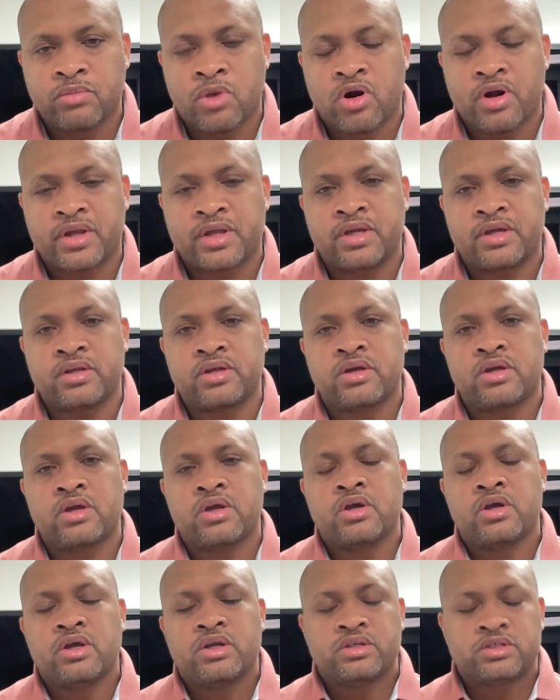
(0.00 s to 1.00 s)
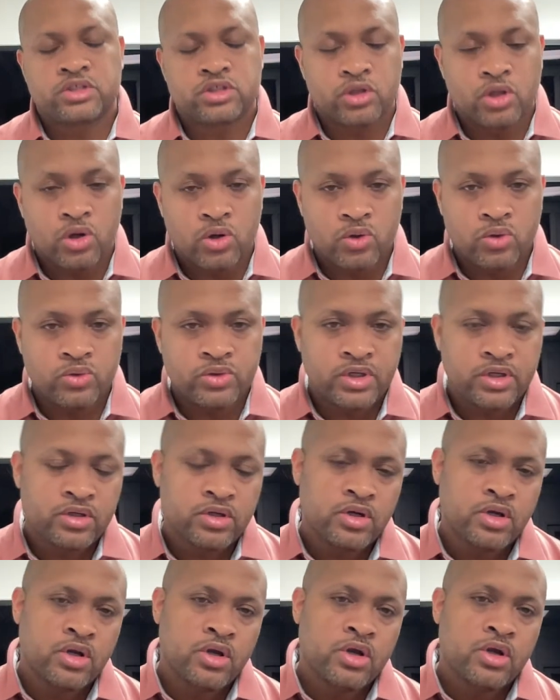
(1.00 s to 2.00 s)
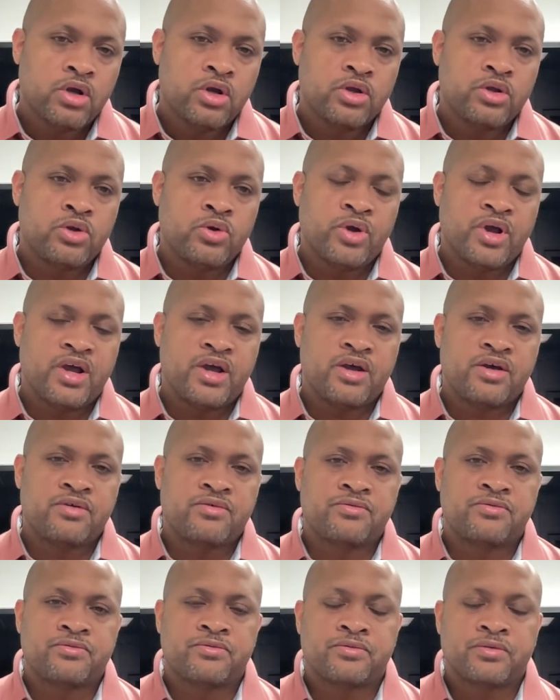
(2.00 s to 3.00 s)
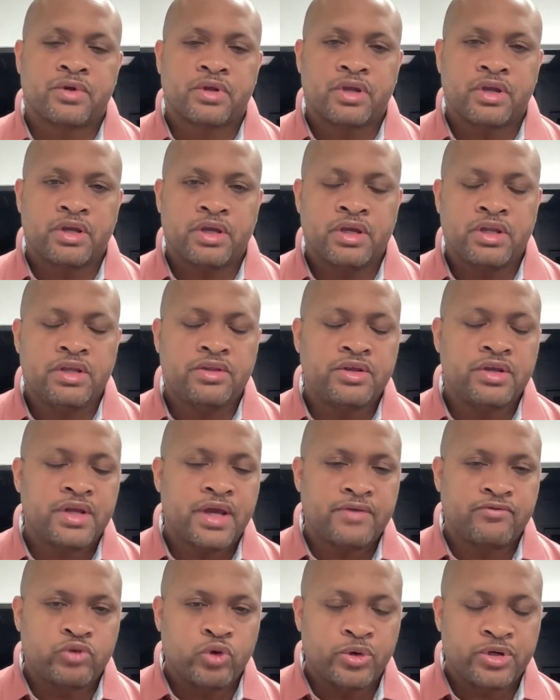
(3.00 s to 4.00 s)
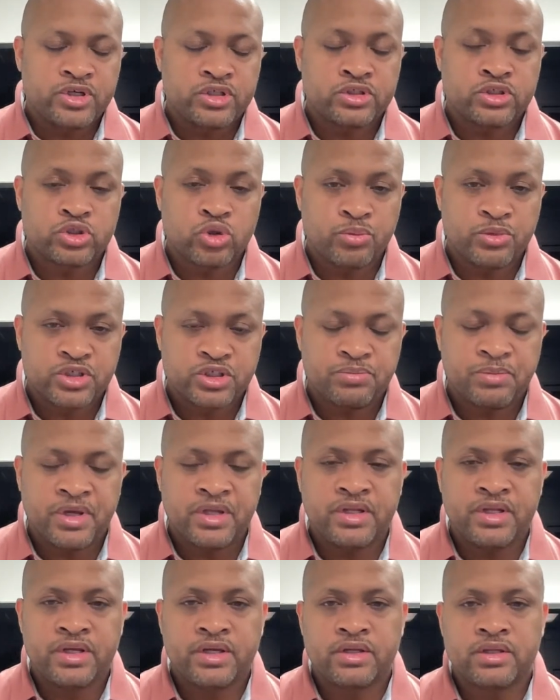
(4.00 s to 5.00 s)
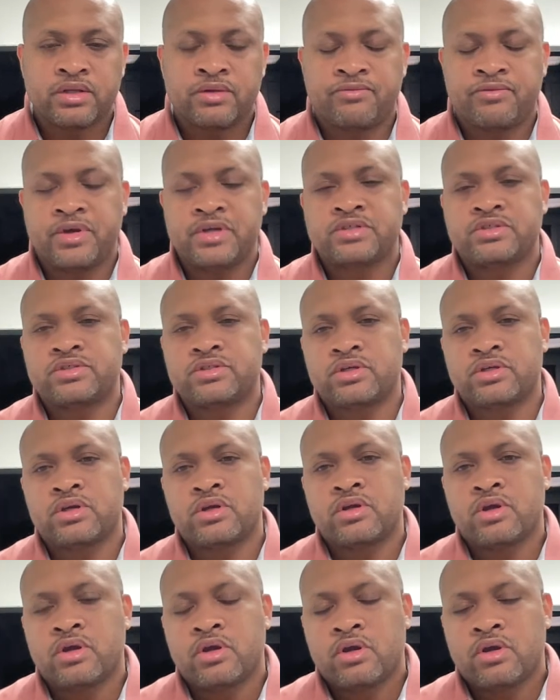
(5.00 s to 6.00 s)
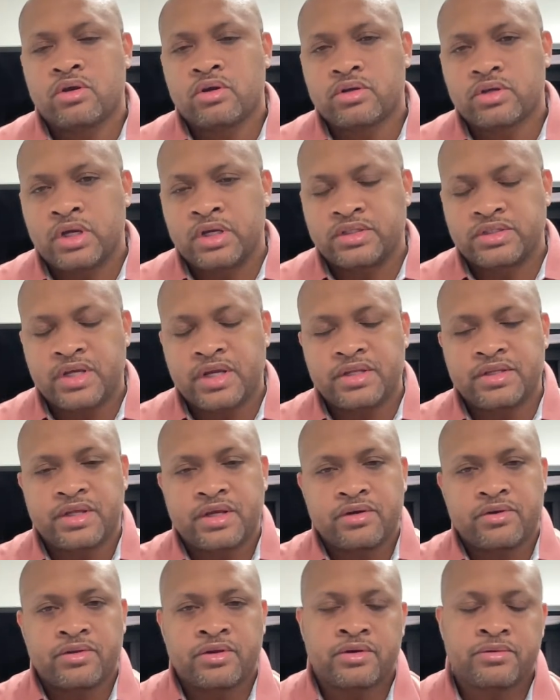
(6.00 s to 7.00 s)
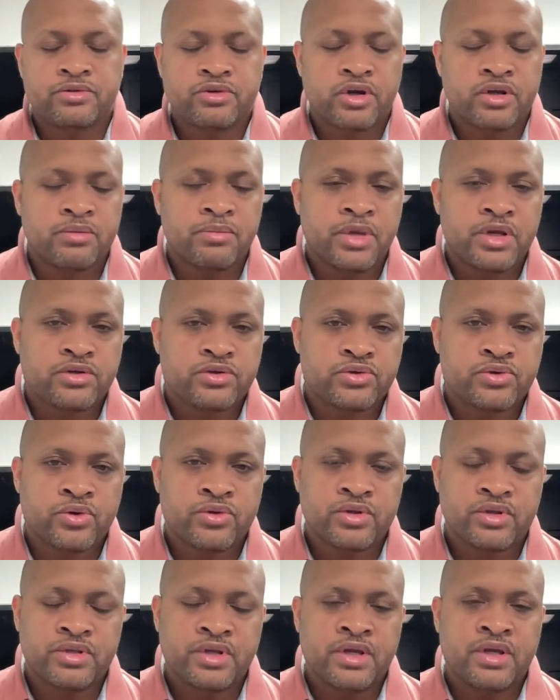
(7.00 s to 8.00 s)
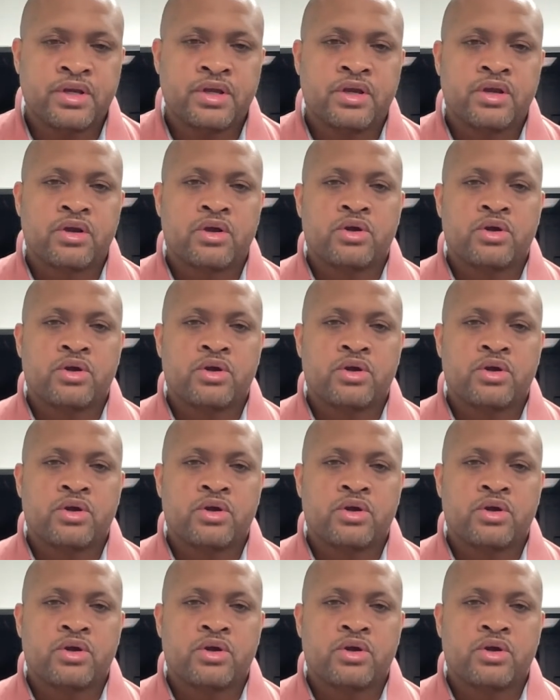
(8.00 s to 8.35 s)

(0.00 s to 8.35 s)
market slowed. You have anything to have to do with consumer spending. The Feds, again, they're trying to make sure that they